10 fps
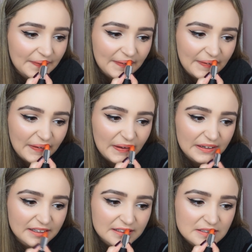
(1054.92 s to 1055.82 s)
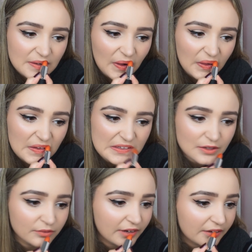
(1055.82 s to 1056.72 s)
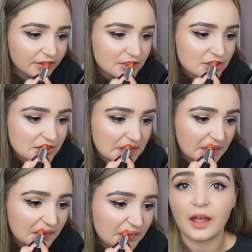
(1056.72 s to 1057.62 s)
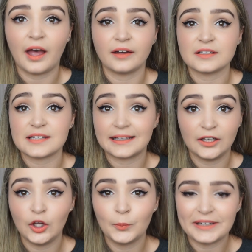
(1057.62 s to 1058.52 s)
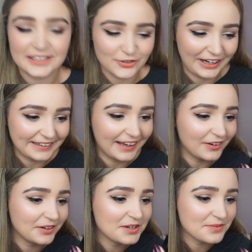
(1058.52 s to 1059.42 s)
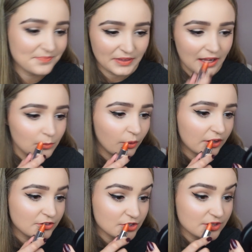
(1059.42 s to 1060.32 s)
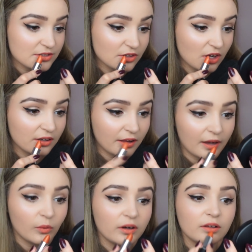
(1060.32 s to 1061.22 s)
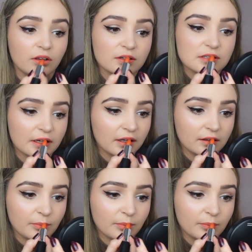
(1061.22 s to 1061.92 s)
And it's also very sheer, and it's like luminous right now. But it does look like what it looks like in the